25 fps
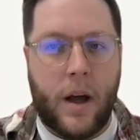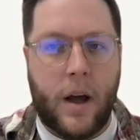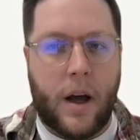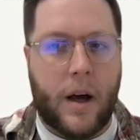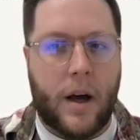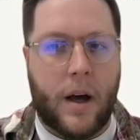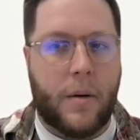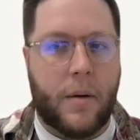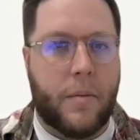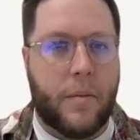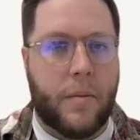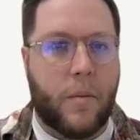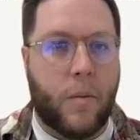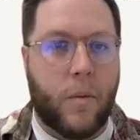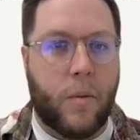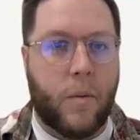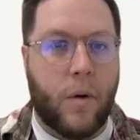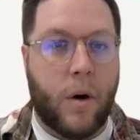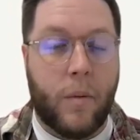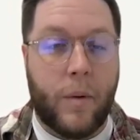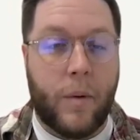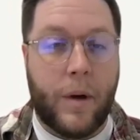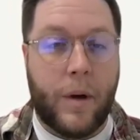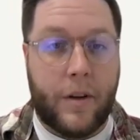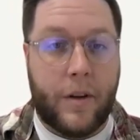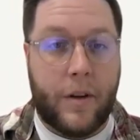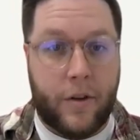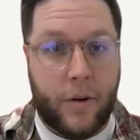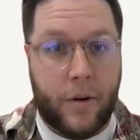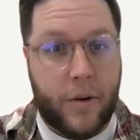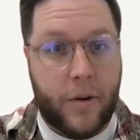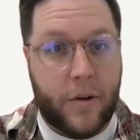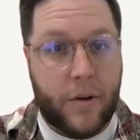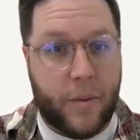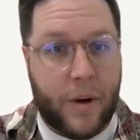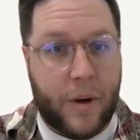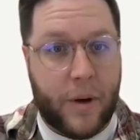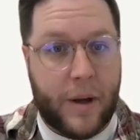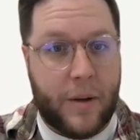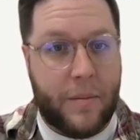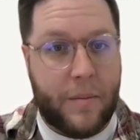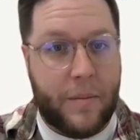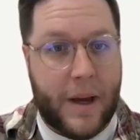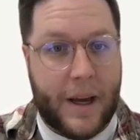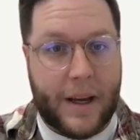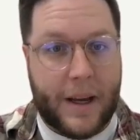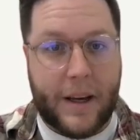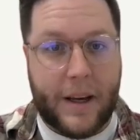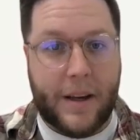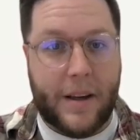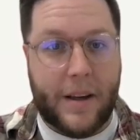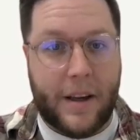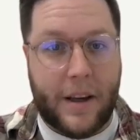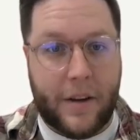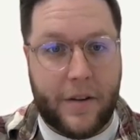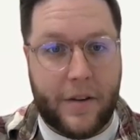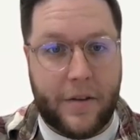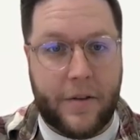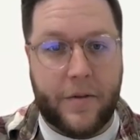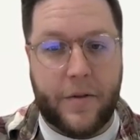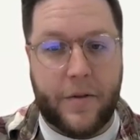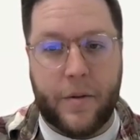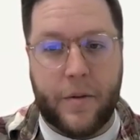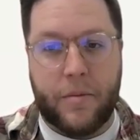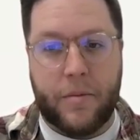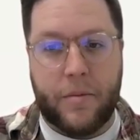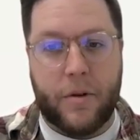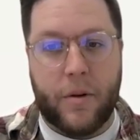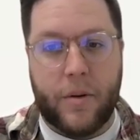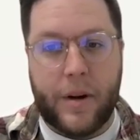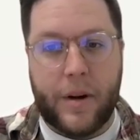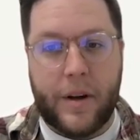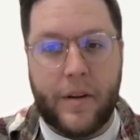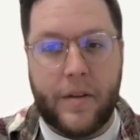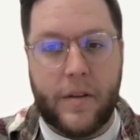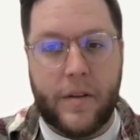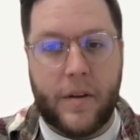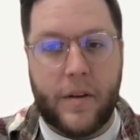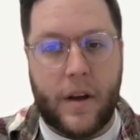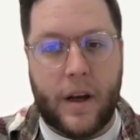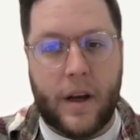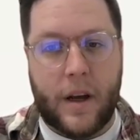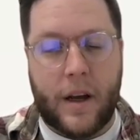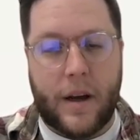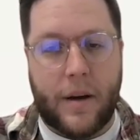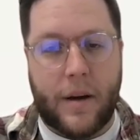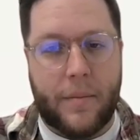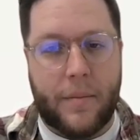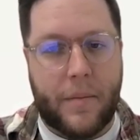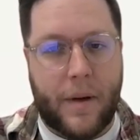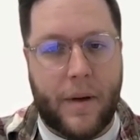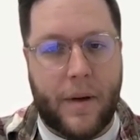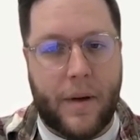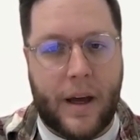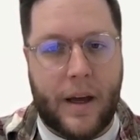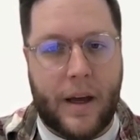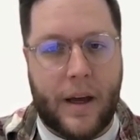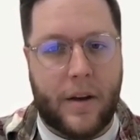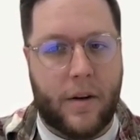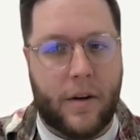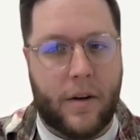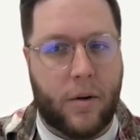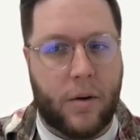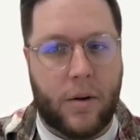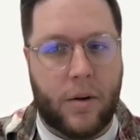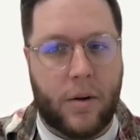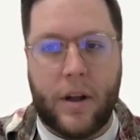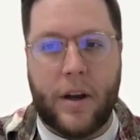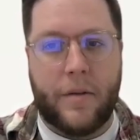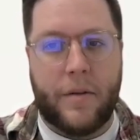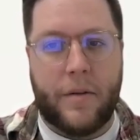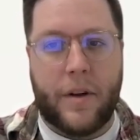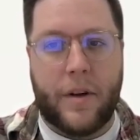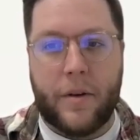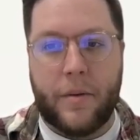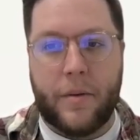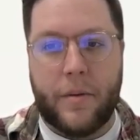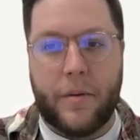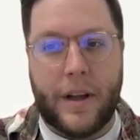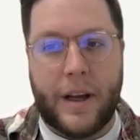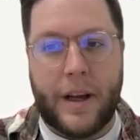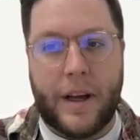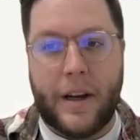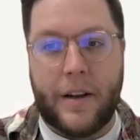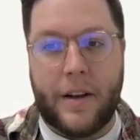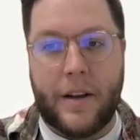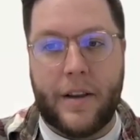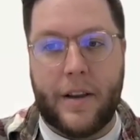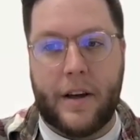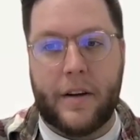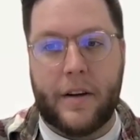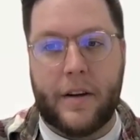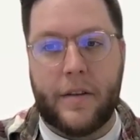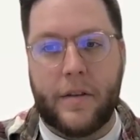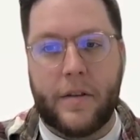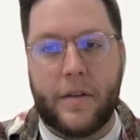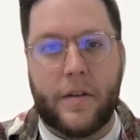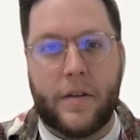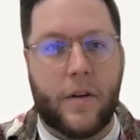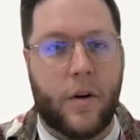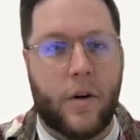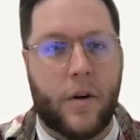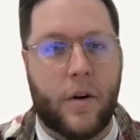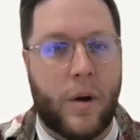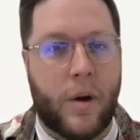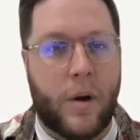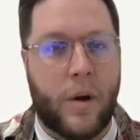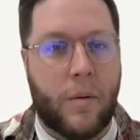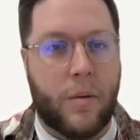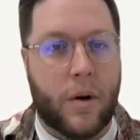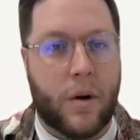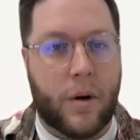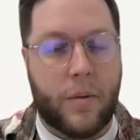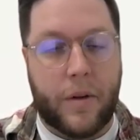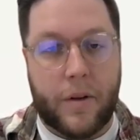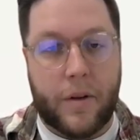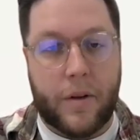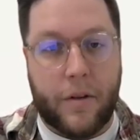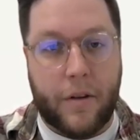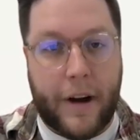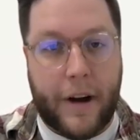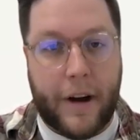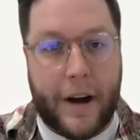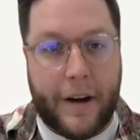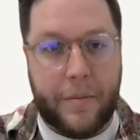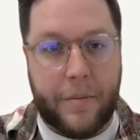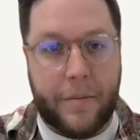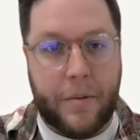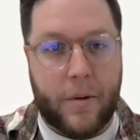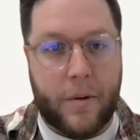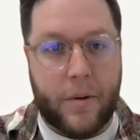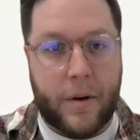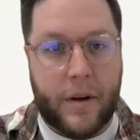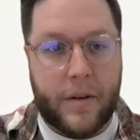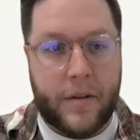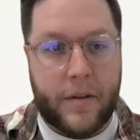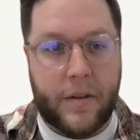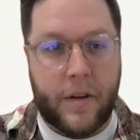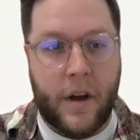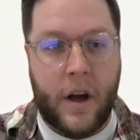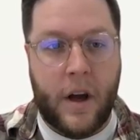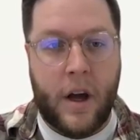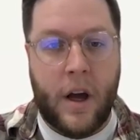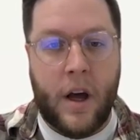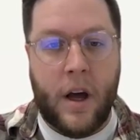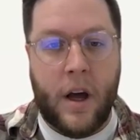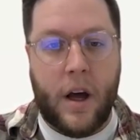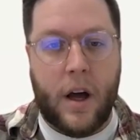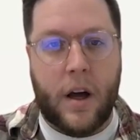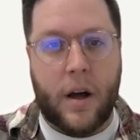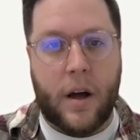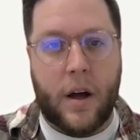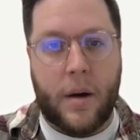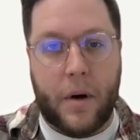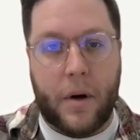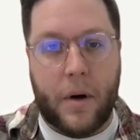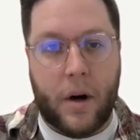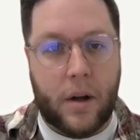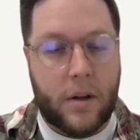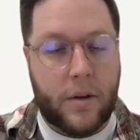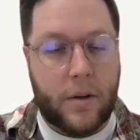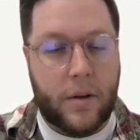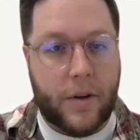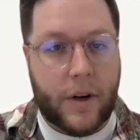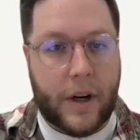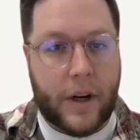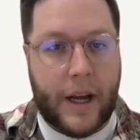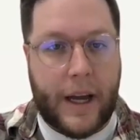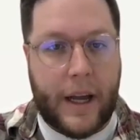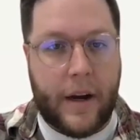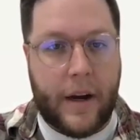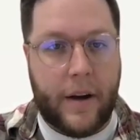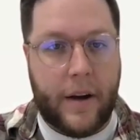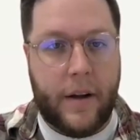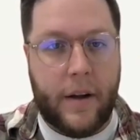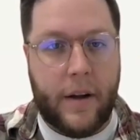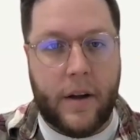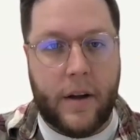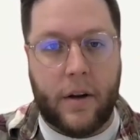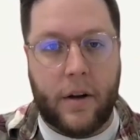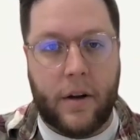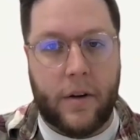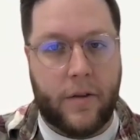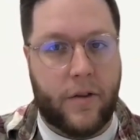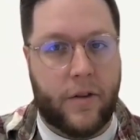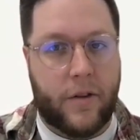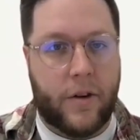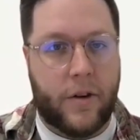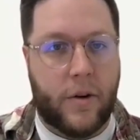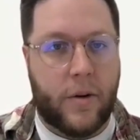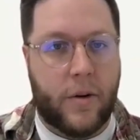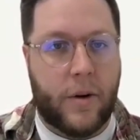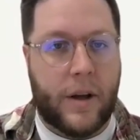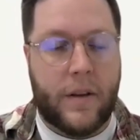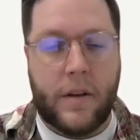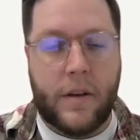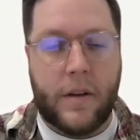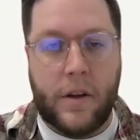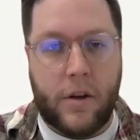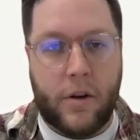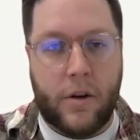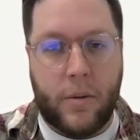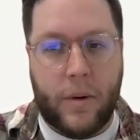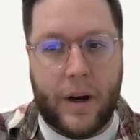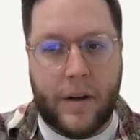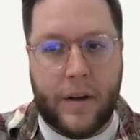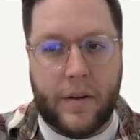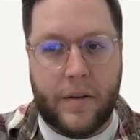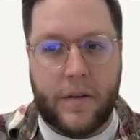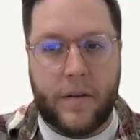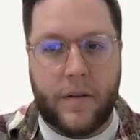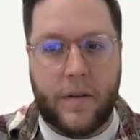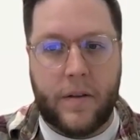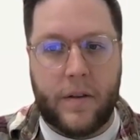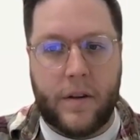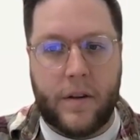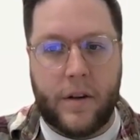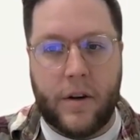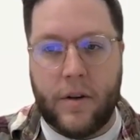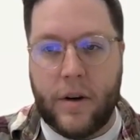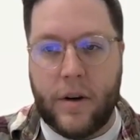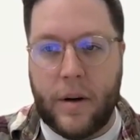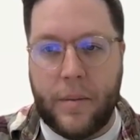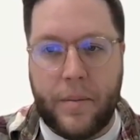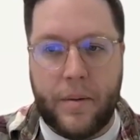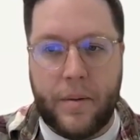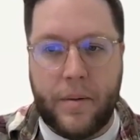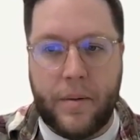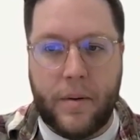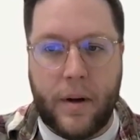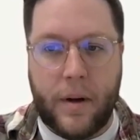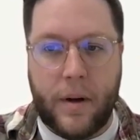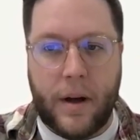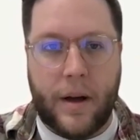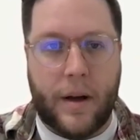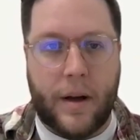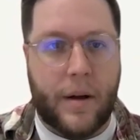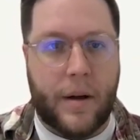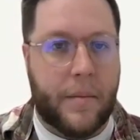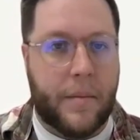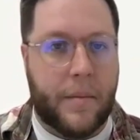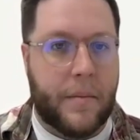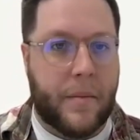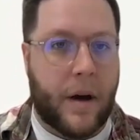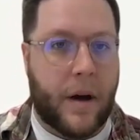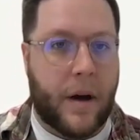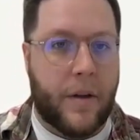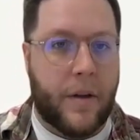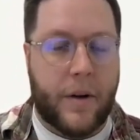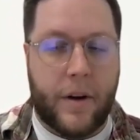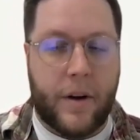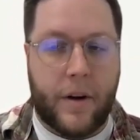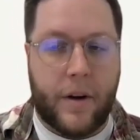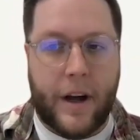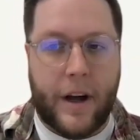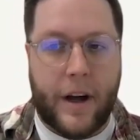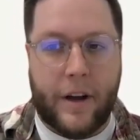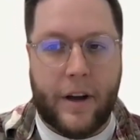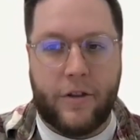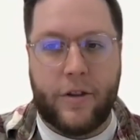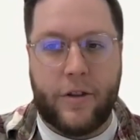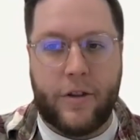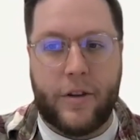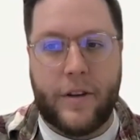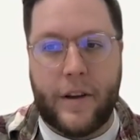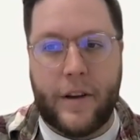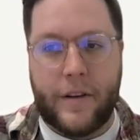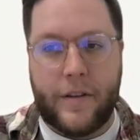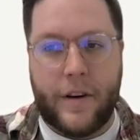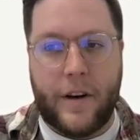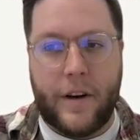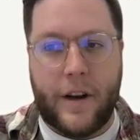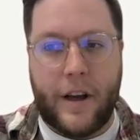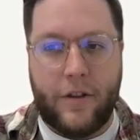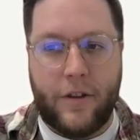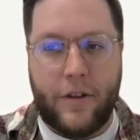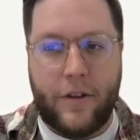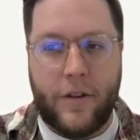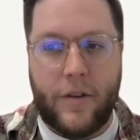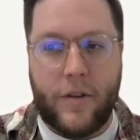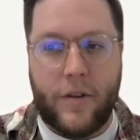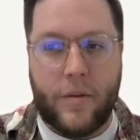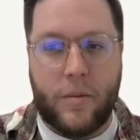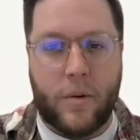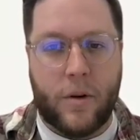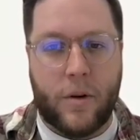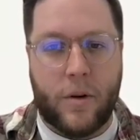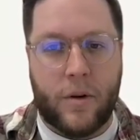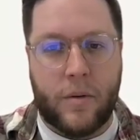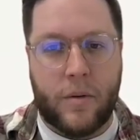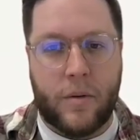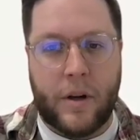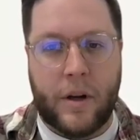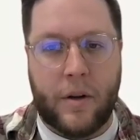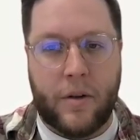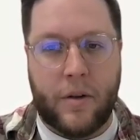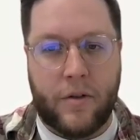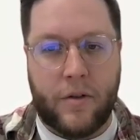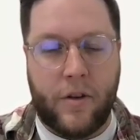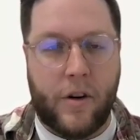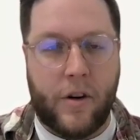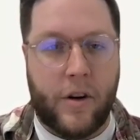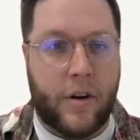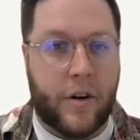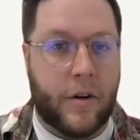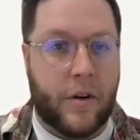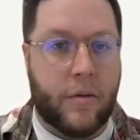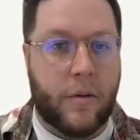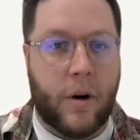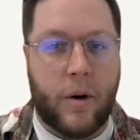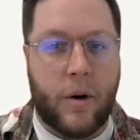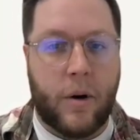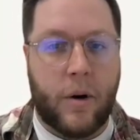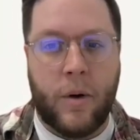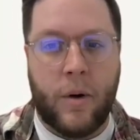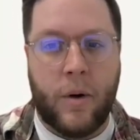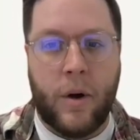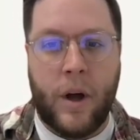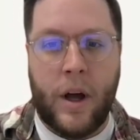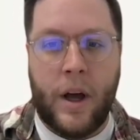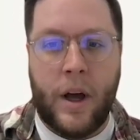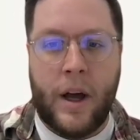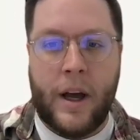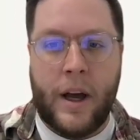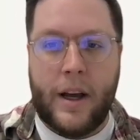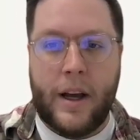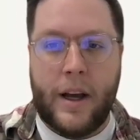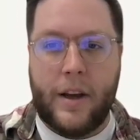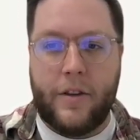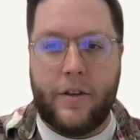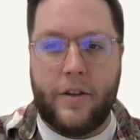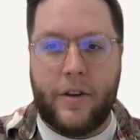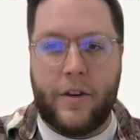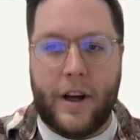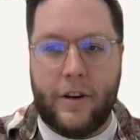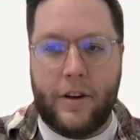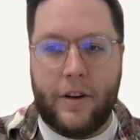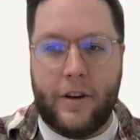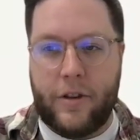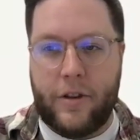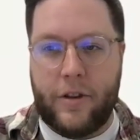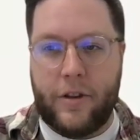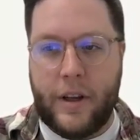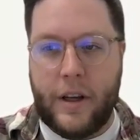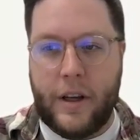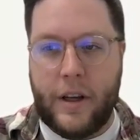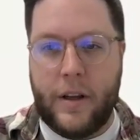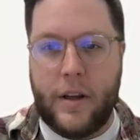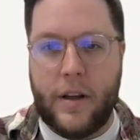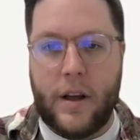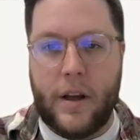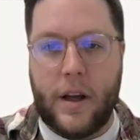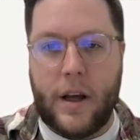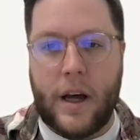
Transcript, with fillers: Um, what we do is we make yeast for breweries um, and a whole lot of other related things. So, we work with craft breweries um, all over Canada and also in the US, Europe, um, other international destinations. We're you know starting to grow internationally.